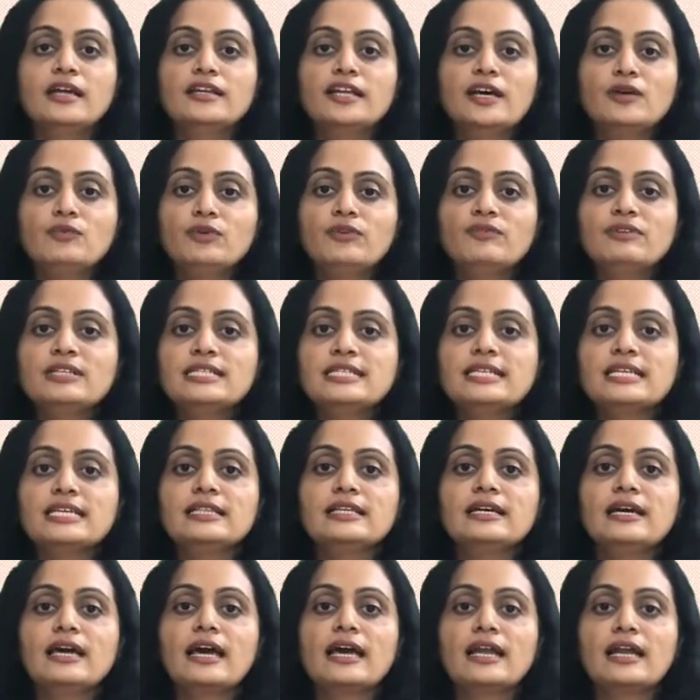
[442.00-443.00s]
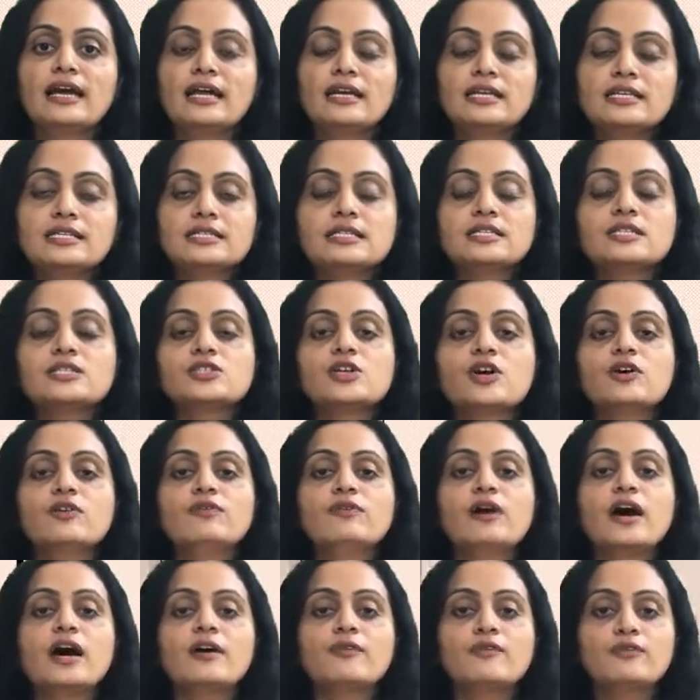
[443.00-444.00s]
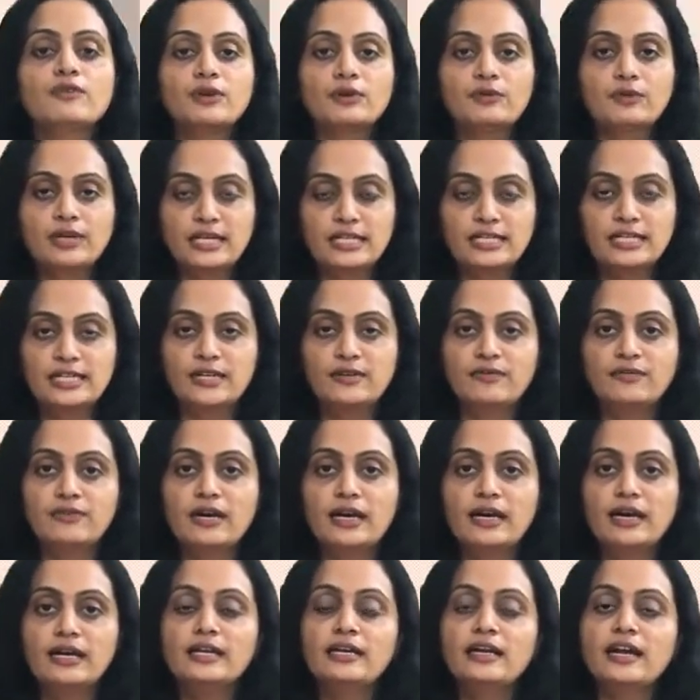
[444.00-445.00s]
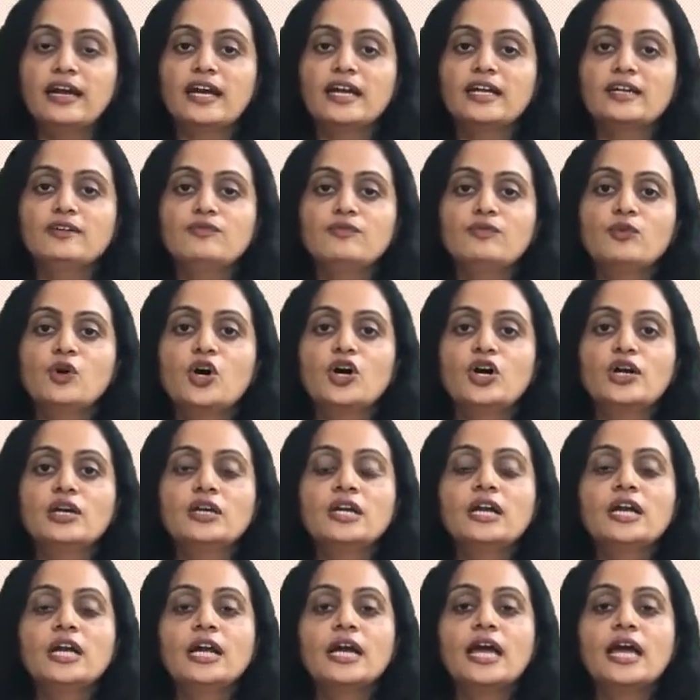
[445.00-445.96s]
Now we will see the analysis of half wave rectifier, and for